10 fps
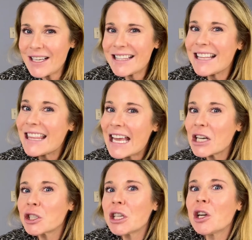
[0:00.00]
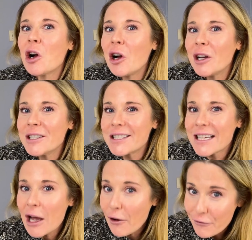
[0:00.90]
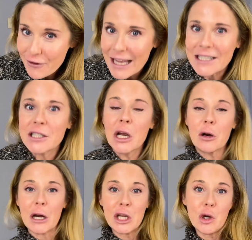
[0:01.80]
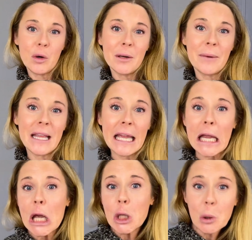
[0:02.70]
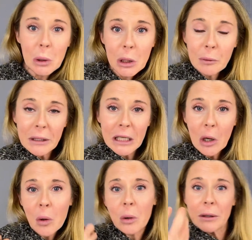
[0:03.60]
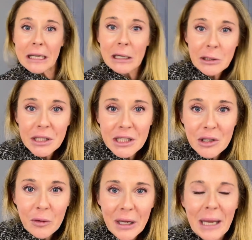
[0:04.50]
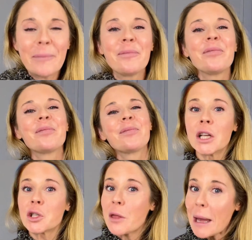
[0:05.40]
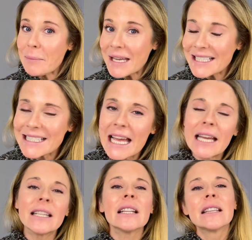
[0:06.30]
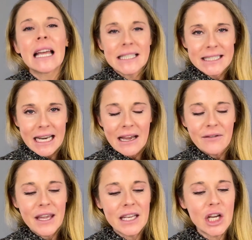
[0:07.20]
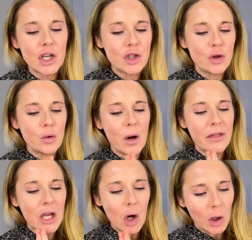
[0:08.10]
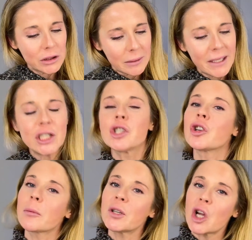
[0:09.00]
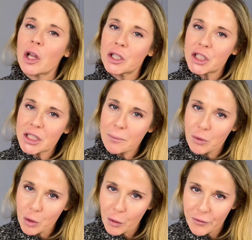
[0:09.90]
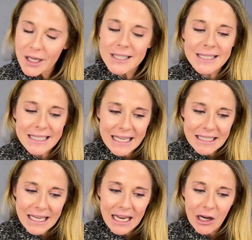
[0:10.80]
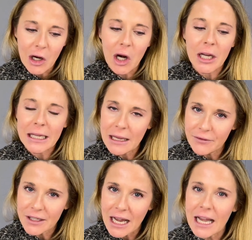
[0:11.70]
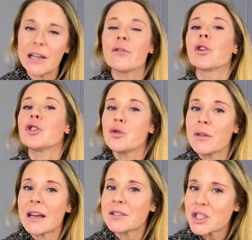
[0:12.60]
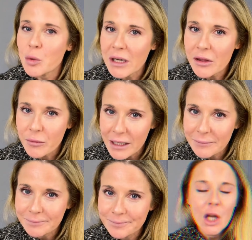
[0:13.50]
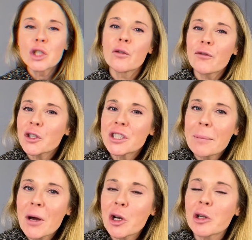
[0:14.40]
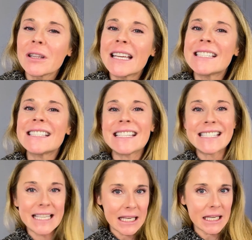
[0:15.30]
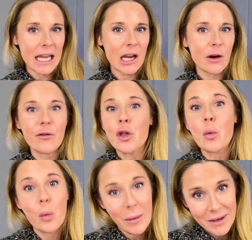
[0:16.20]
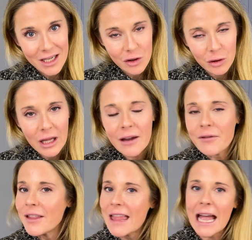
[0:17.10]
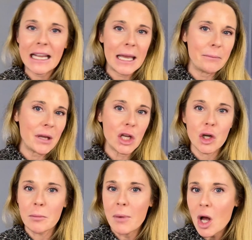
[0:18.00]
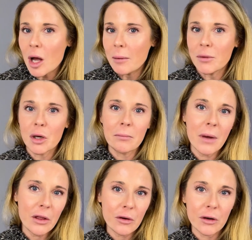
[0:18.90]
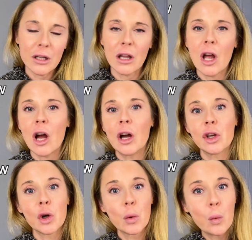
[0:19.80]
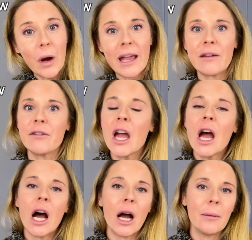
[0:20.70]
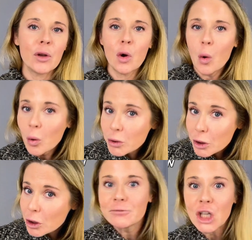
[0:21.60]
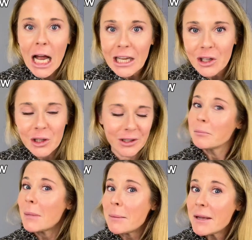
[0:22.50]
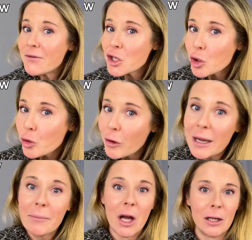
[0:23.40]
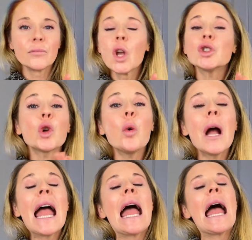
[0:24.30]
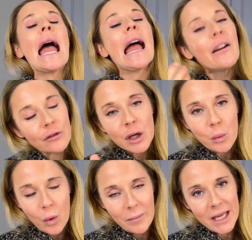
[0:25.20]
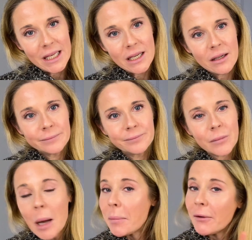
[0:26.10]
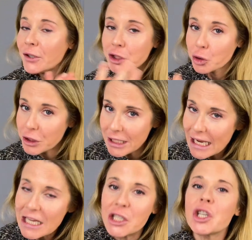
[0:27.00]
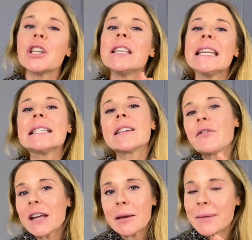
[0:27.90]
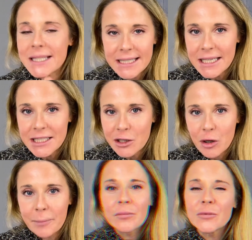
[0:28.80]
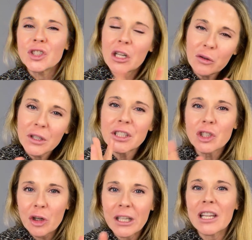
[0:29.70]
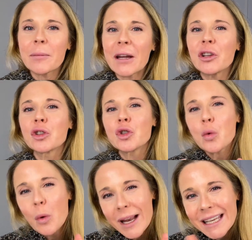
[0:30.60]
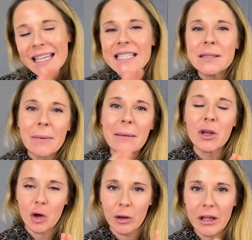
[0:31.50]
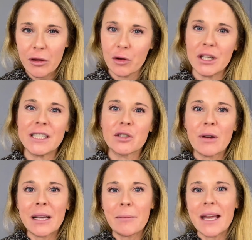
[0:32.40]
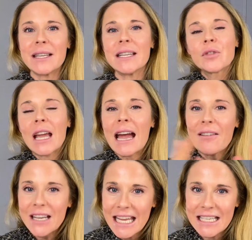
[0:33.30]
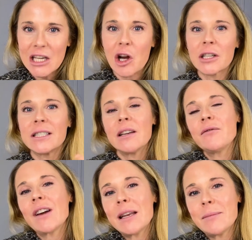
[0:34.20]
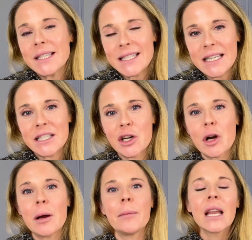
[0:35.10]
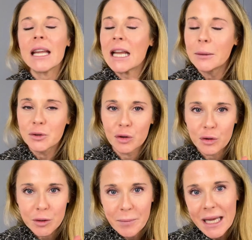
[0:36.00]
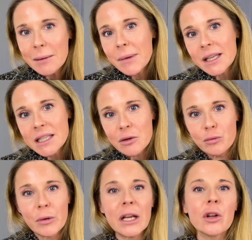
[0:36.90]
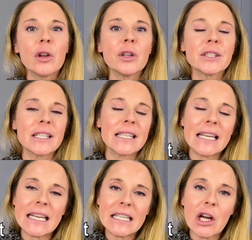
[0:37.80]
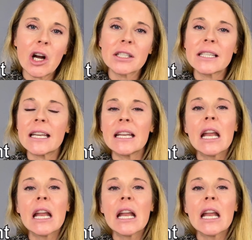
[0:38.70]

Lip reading: that they actually cause offense. Right? You don't want to be like, you look really old, here's this cream. So that being said, let's dive in to the ultimate dermatologist-approved skincare gift guide for 2023. So first up on our list is skincare for the women in your life. And that can be your mom, your mother-in-law, your wife, your older child, maybe even your grandma. So every woman above a certain age needs a vitamin C serum. Generally starting about your 20s, maybe early 30s, it's recommended to have an antioxidant vitamin C serum. It helps reduce pigment and wrinkles. It's an antioxidant.